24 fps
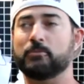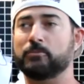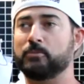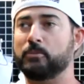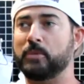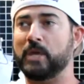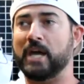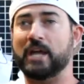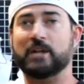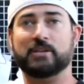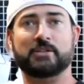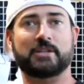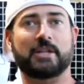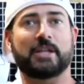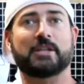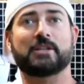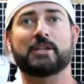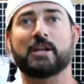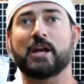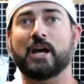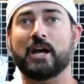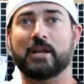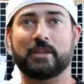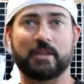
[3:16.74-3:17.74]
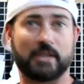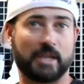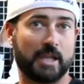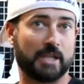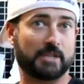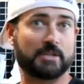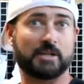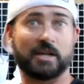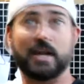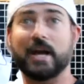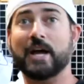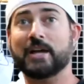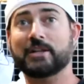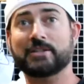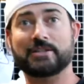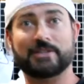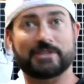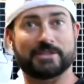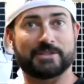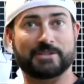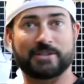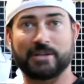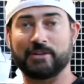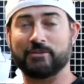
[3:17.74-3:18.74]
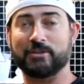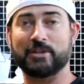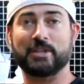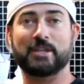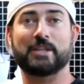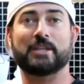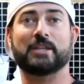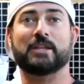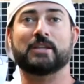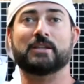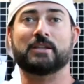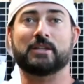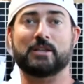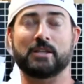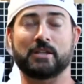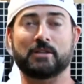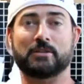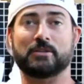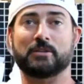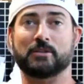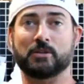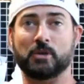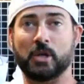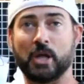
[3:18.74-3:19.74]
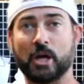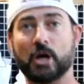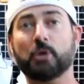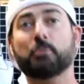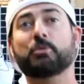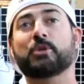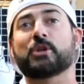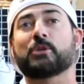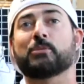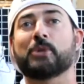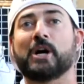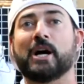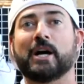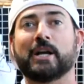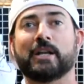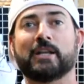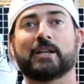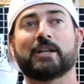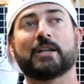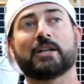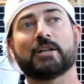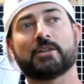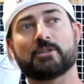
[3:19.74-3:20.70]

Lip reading: battles the antioxidants, everything that can help your body.